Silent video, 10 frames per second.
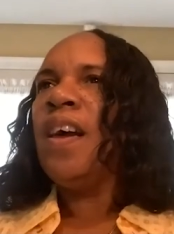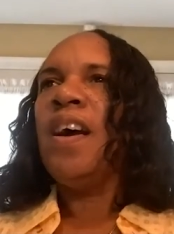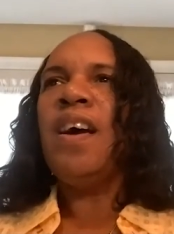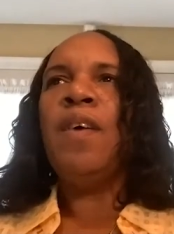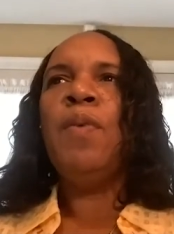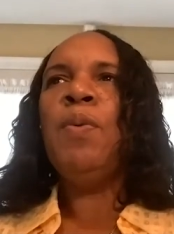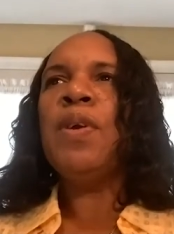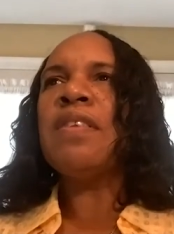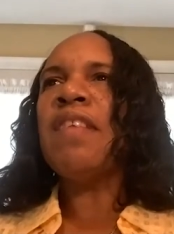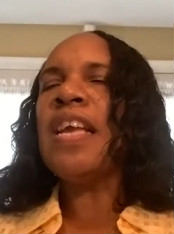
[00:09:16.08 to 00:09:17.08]
Uh, we want
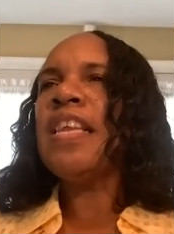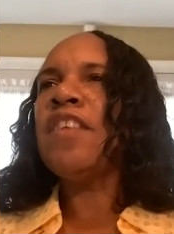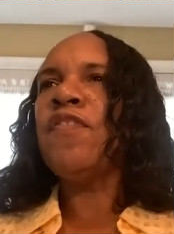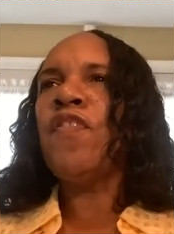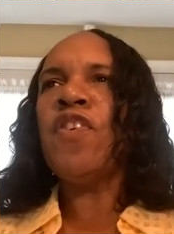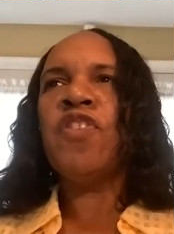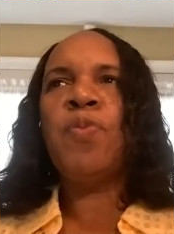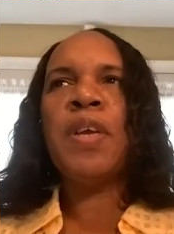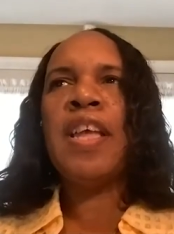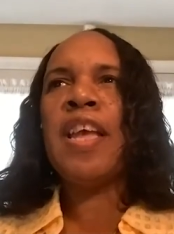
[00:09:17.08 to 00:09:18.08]
to take it as far as
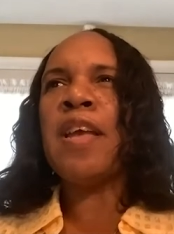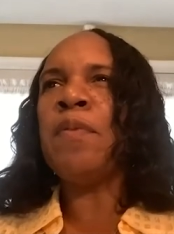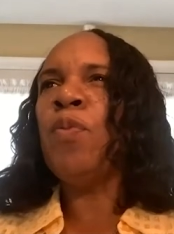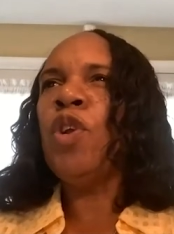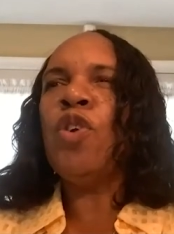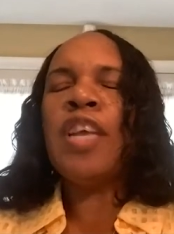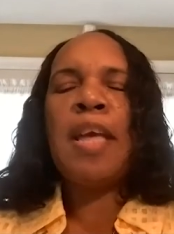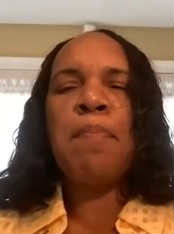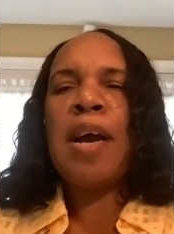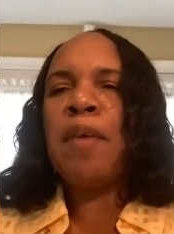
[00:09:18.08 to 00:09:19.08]
we can. We're looking
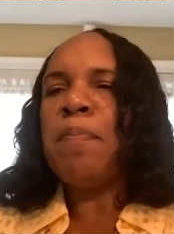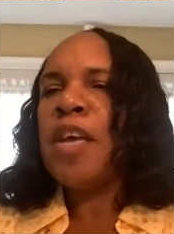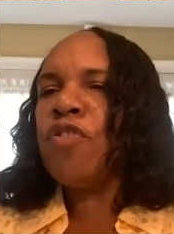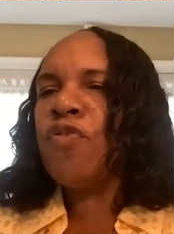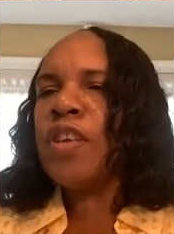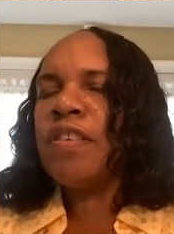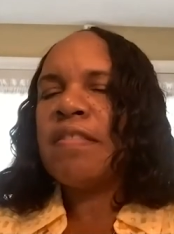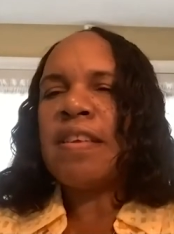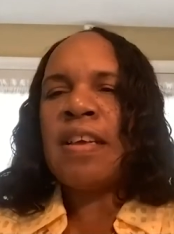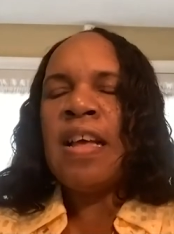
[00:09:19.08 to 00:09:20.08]
at biometrics, as
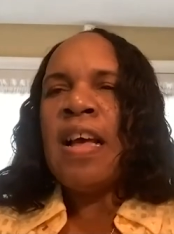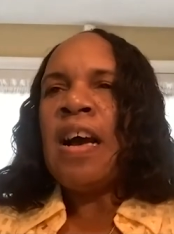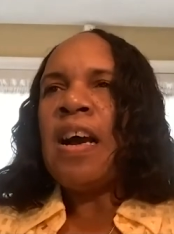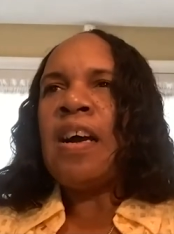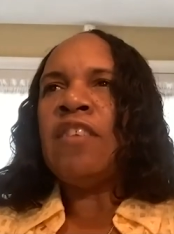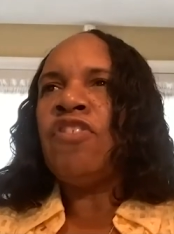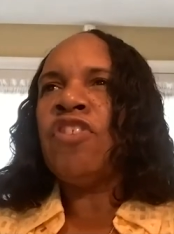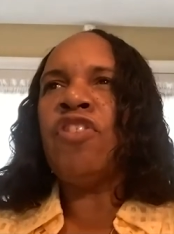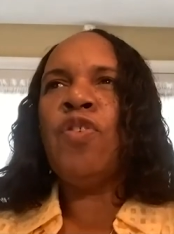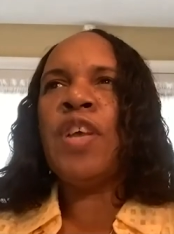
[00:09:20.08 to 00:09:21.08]
a, uh,
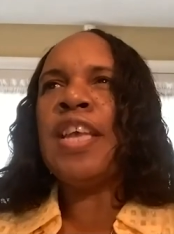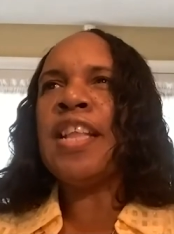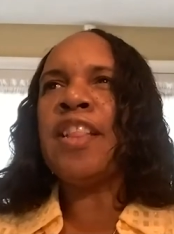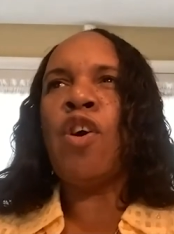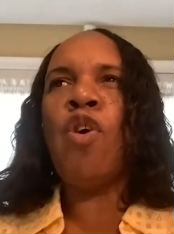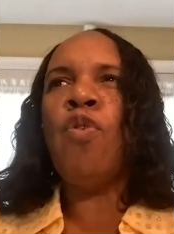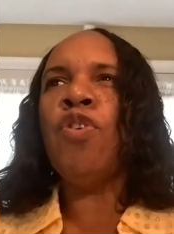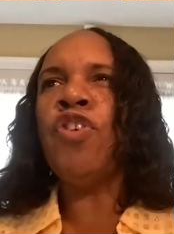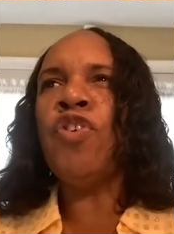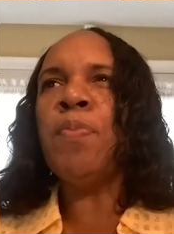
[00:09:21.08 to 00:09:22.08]
just looking at the whole
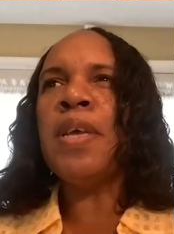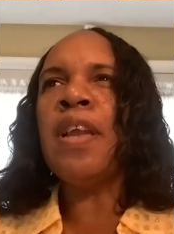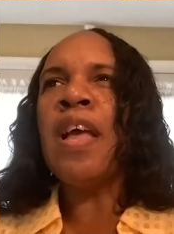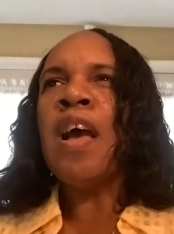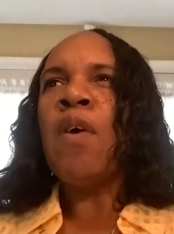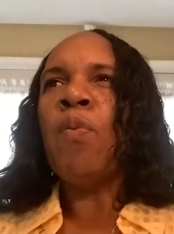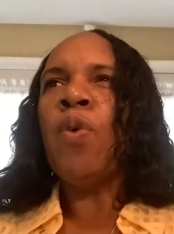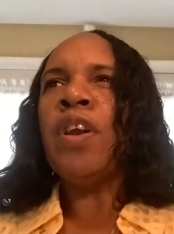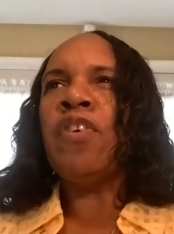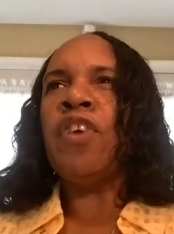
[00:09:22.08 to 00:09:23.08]
human
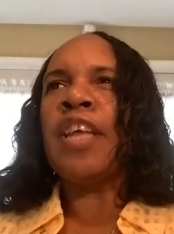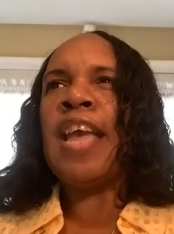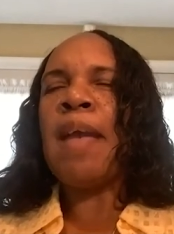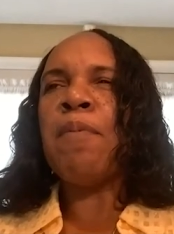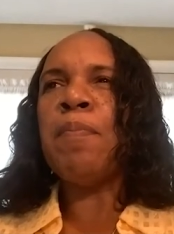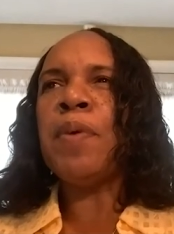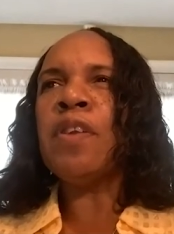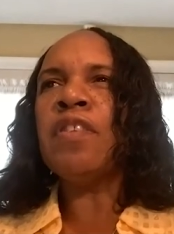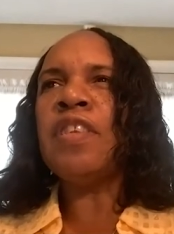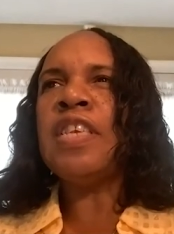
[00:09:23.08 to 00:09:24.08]
what are the
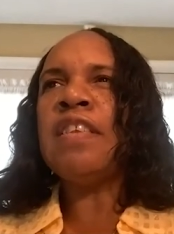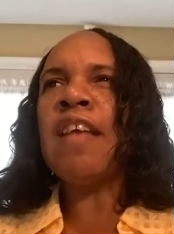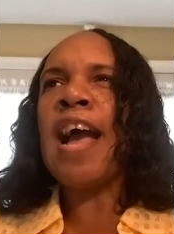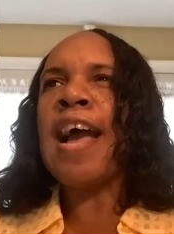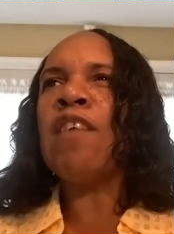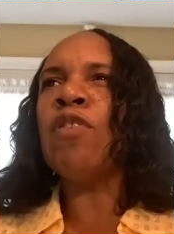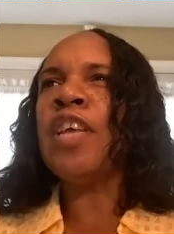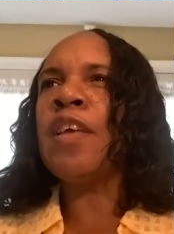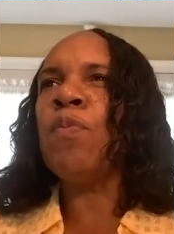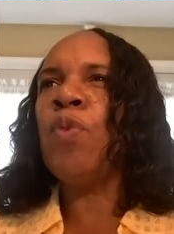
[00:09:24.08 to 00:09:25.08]
capabilities? How
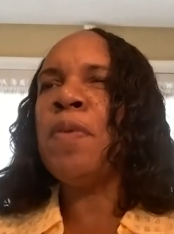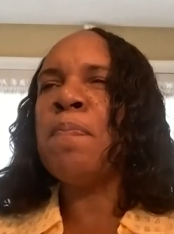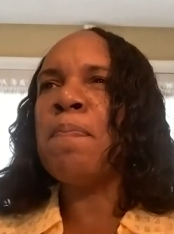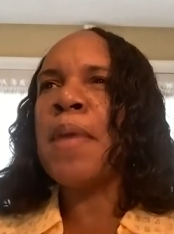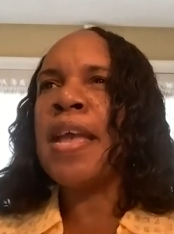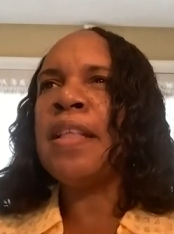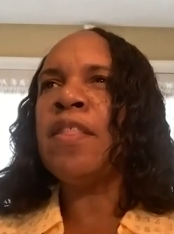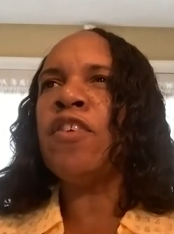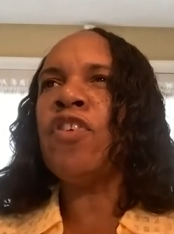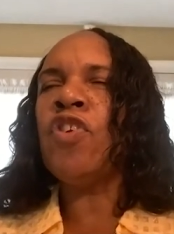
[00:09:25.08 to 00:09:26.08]
can we make
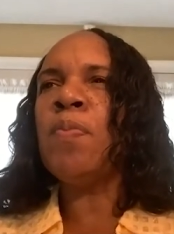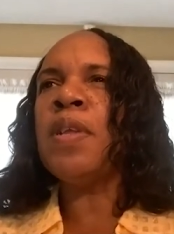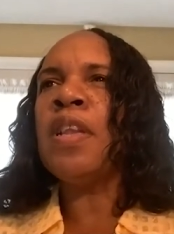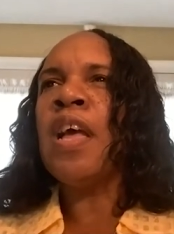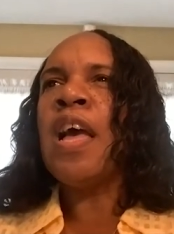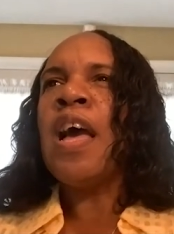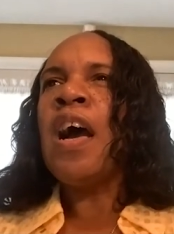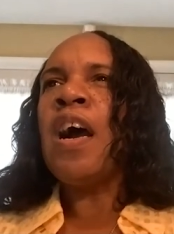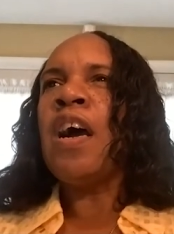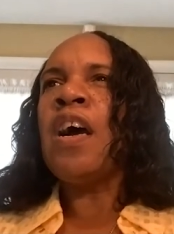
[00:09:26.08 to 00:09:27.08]
the human
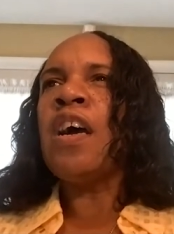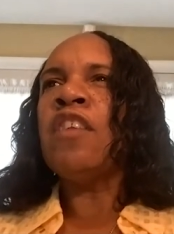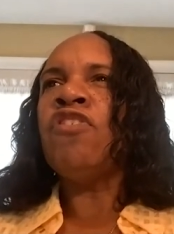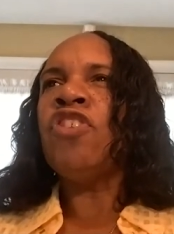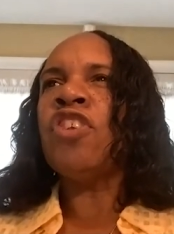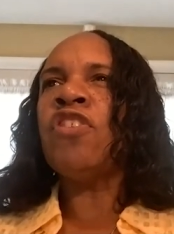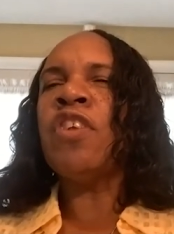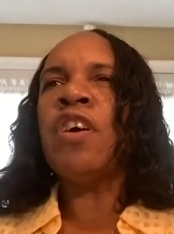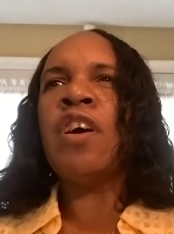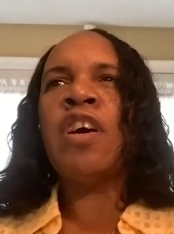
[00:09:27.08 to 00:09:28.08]
uh, just
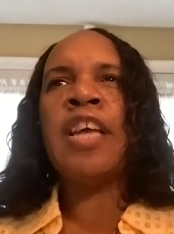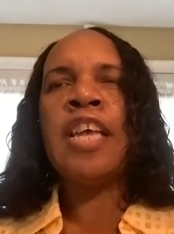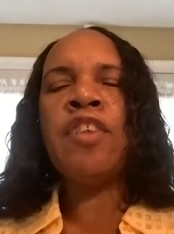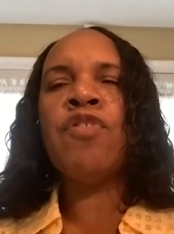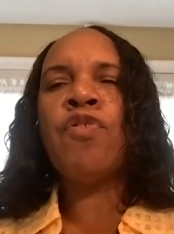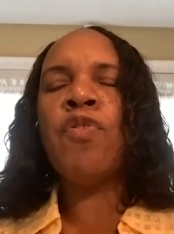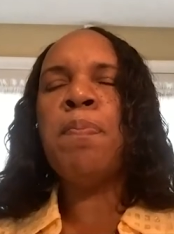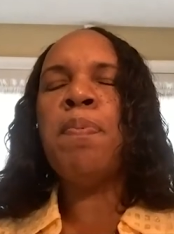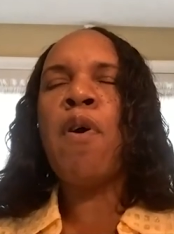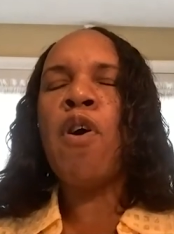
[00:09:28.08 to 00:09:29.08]
an integral
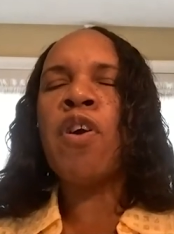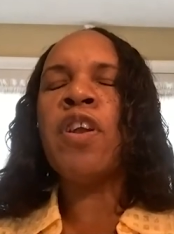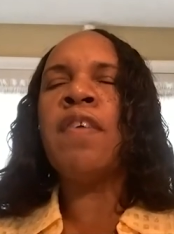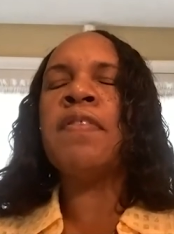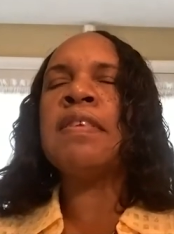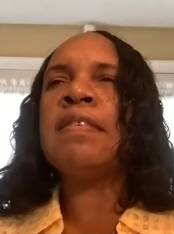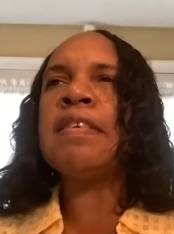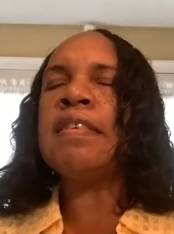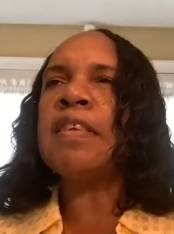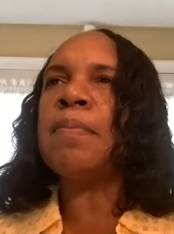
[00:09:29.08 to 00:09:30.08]
part of the
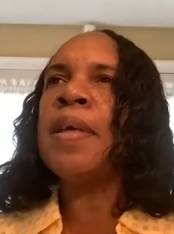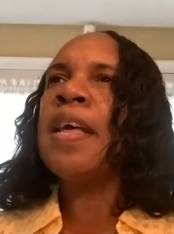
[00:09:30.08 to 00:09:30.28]
system?